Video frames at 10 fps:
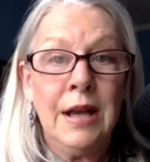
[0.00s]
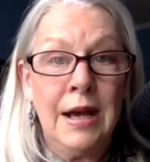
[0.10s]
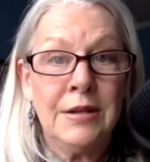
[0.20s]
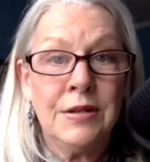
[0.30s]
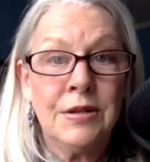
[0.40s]

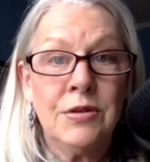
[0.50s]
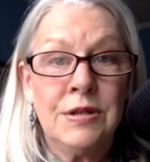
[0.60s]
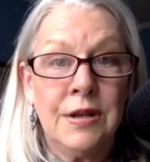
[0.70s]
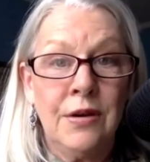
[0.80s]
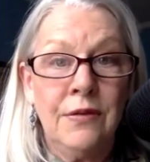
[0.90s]
ask
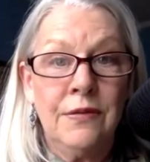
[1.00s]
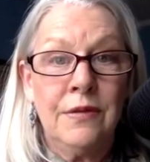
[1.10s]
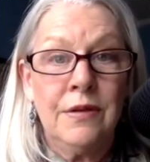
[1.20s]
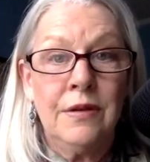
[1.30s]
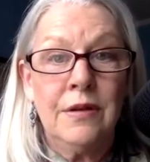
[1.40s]
yourself,
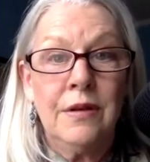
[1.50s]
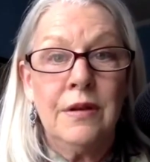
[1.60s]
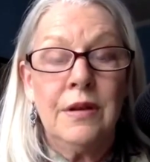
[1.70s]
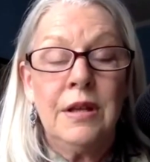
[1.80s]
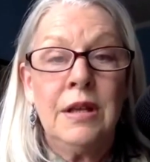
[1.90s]

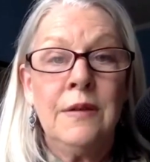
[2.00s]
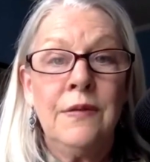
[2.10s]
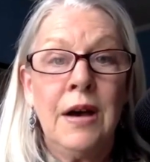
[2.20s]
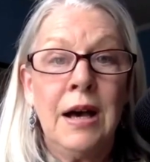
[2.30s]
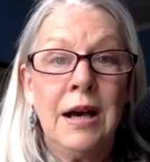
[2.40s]
if
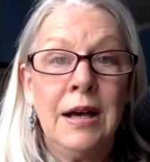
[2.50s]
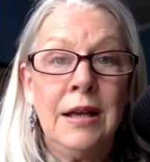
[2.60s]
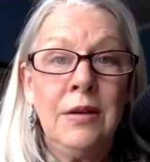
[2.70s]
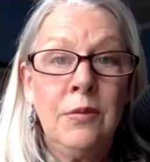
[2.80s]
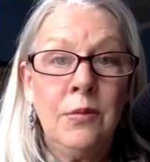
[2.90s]

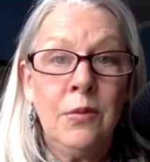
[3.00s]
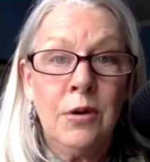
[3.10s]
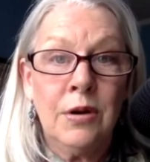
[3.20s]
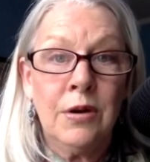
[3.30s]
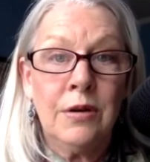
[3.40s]
I
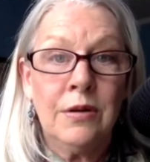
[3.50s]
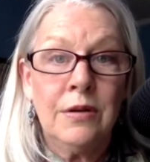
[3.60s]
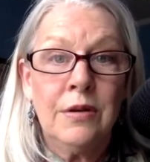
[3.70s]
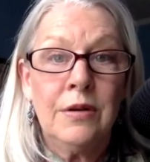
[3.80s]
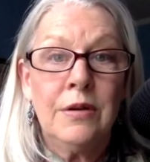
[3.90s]
were
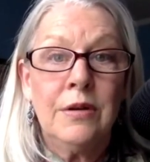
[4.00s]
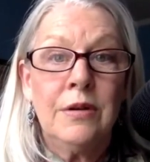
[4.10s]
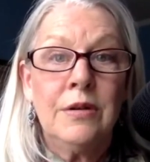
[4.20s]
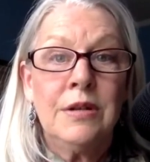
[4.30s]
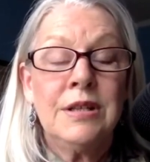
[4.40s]

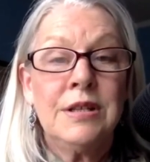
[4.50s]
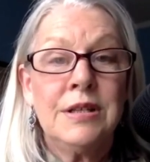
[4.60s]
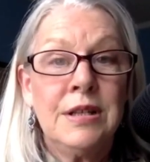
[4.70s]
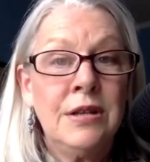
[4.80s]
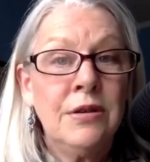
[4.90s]
to
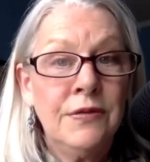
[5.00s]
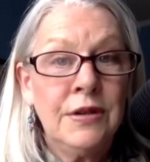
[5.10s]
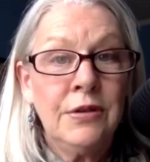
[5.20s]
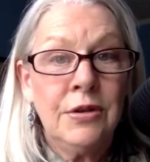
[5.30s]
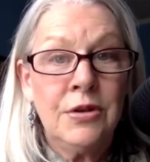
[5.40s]
see or
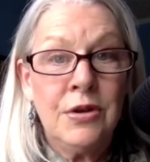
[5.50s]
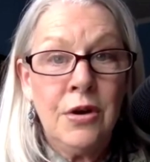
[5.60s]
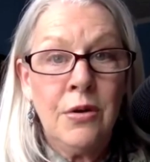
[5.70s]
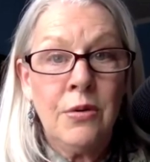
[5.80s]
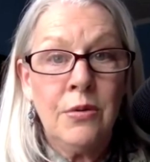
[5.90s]
feel or
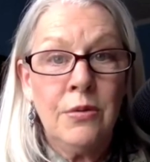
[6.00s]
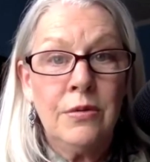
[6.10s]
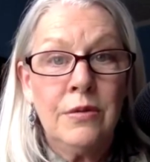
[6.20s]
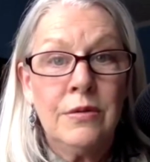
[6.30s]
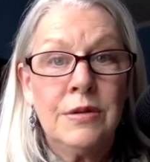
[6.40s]
know
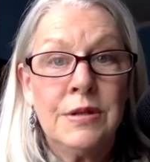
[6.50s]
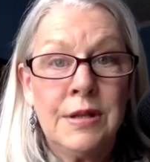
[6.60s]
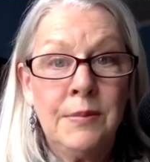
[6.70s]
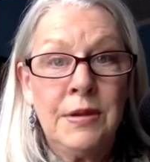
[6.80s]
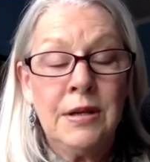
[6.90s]

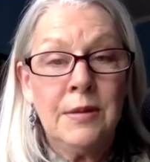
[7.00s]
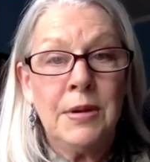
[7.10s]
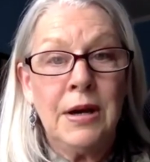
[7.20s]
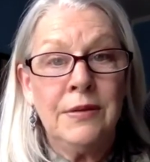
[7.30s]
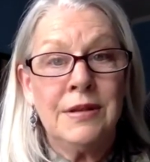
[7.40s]
something
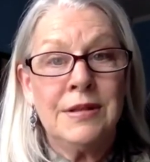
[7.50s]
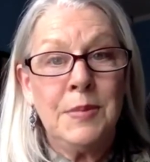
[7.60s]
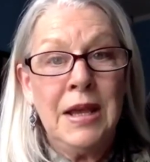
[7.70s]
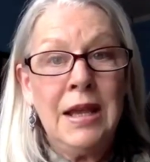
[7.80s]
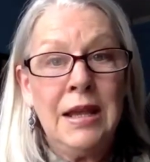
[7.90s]
about this
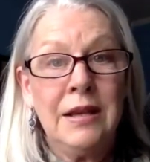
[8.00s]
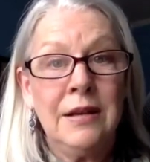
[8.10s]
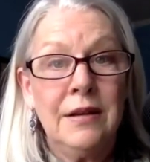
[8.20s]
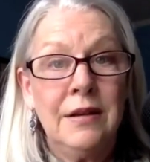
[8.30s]
pain,